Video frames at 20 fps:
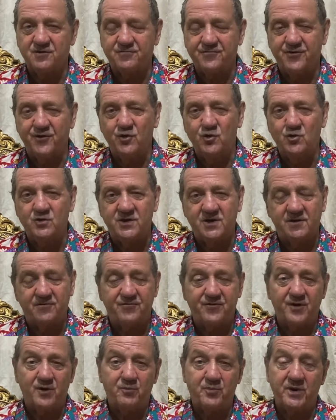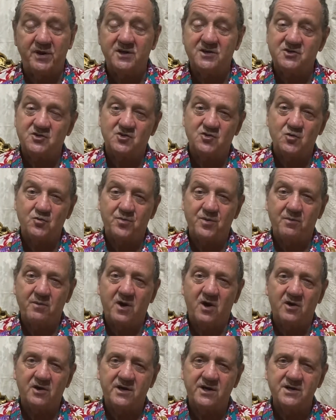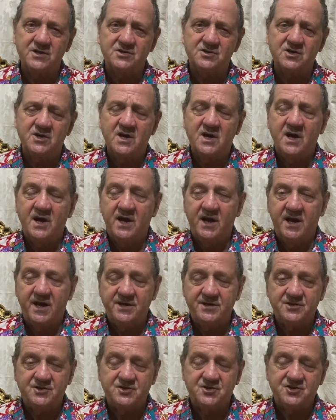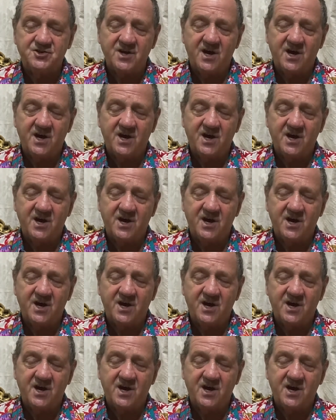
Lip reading: of food in a Filipino supermarket is